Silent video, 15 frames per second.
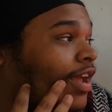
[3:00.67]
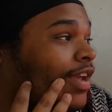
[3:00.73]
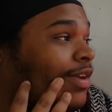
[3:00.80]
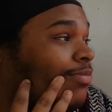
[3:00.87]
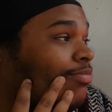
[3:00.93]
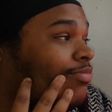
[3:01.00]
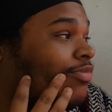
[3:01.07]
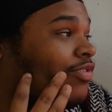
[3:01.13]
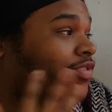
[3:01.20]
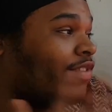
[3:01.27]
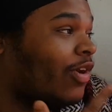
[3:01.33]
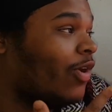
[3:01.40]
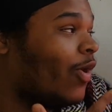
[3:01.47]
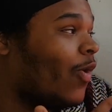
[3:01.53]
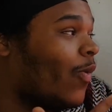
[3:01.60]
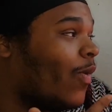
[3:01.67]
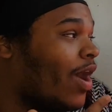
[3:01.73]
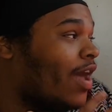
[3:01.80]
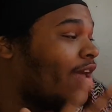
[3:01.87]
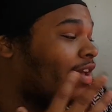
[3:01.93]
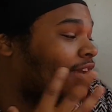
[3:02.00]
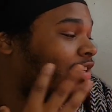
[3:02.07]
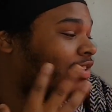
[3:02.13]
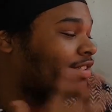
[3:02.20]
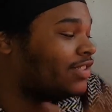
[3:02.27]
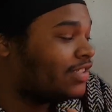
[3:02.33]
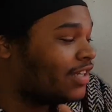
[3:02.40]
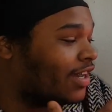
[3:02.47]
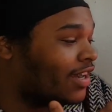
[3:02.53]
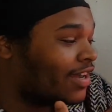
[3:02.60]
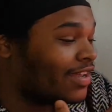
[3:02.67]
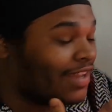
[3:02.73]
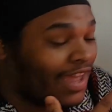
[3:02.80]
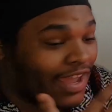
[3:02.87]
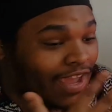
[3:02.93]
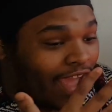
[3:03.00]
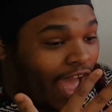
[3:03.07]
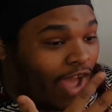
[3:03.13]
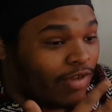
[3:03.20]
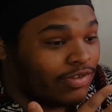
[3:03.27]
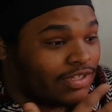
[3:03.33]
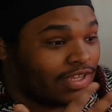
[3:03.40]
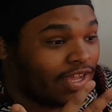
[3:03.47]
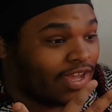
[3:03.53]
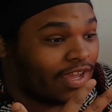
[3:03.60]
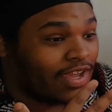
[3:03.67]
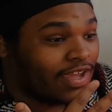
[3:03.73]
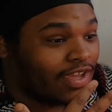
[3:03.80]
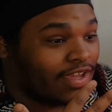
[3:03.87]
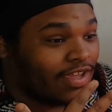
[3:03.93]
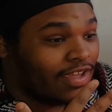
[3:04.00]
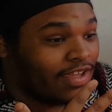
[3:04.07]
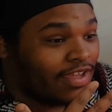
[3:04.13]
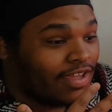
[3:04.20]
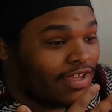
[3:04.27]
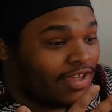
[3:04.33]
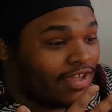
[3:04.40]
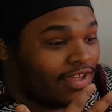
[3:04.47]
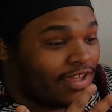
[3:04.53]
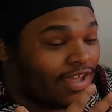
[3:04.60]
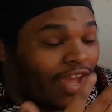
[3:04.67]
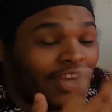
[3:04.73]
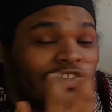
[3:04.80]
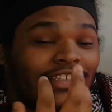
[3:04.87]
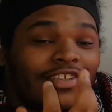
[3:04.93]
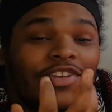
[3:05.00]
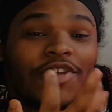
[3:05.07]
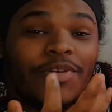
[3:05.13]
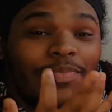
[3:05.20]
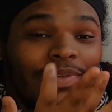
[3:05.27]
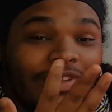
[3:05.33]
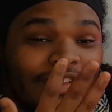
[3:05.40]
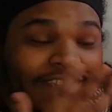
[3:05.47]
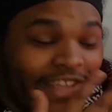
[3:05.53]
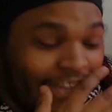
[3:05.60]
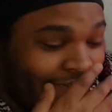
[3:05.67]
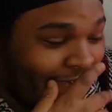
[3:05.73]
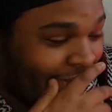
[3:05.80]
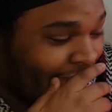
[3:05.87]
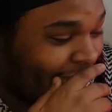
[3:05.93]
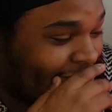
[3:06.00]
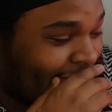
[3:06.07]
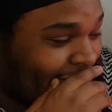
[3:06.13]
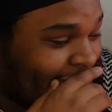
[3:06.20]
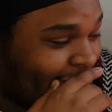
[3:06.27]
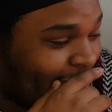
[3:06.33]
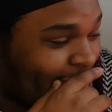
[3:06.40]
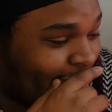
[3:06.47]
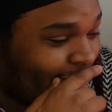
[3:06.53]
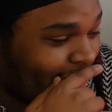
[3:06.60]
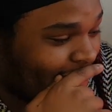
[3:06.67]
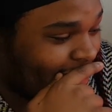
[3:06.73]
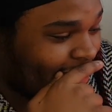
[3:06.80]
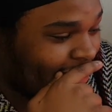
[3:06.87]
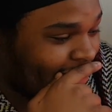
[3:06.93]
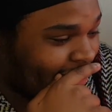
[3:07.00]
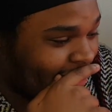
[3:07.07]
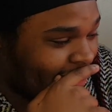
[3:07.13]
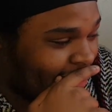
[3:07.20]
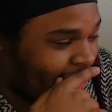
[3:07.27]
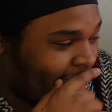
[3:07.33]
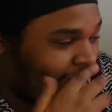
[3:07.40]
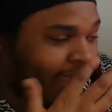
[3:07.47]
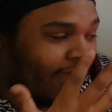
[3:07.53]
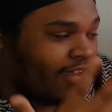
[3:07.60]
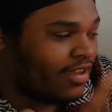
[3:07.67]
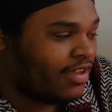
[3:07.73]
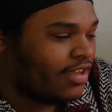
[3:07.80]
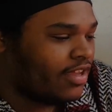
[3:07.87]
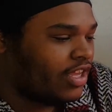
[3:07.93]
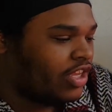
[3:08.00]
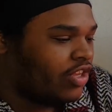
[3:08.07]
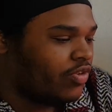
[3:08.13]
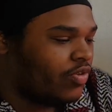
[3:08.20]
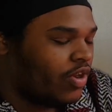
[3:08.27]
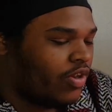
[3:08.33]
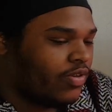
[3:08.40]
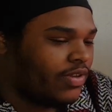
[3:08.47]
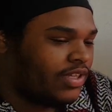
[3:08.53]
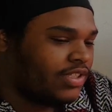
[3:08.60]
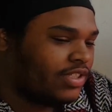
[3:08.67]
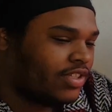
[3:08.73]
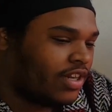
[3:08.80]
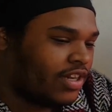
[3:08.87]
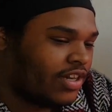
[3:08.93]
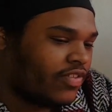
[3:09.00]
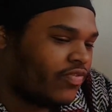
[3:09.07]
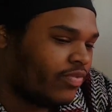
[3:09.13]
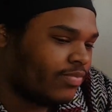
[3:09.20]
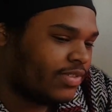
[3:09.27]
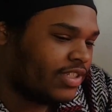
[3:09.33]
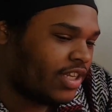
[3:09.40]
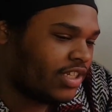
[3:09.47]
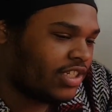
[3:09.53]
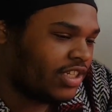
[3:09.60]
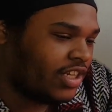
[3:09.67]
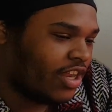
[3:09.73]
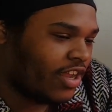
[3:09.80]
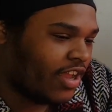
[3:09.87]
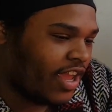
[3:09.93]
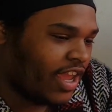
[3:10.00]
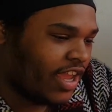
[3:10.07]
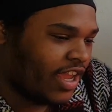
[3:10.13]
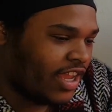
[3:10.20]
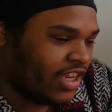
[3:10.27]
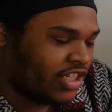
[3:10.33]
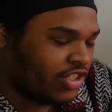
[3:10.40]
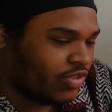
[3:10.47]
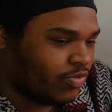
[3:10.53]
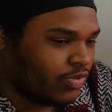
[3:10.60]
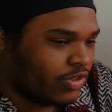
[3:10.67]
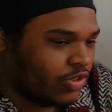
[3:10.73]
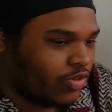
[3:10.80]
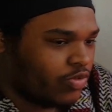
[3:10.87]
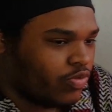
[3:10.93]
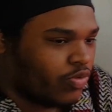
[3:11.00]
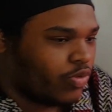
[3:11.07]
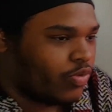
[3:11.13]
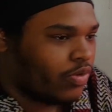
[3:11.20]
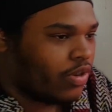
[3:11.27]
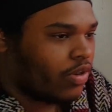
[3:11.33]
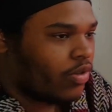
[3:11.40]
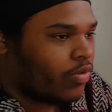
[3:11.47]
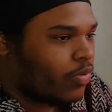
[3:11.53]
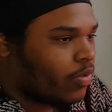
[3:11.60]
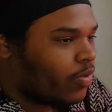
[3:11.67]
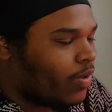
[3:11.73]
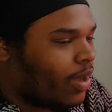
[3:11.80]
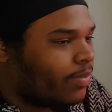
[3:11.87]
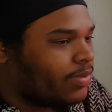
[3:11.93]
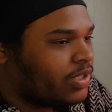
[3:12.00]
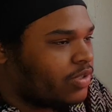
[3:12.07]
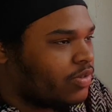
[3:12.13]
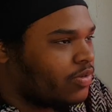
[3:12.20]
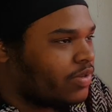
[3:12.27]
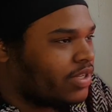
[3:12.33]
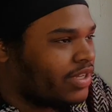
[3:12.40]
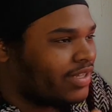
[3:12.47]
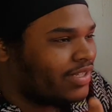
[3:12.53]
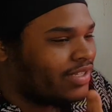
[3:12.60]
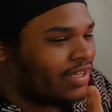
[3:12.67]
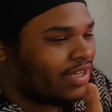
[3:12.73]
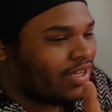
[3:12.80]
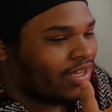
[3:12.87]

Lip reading: I am so shook. Like, I was like... I just couldn't believe it. It's just crazy that, you know, he started from such a young age and was grew up to do these,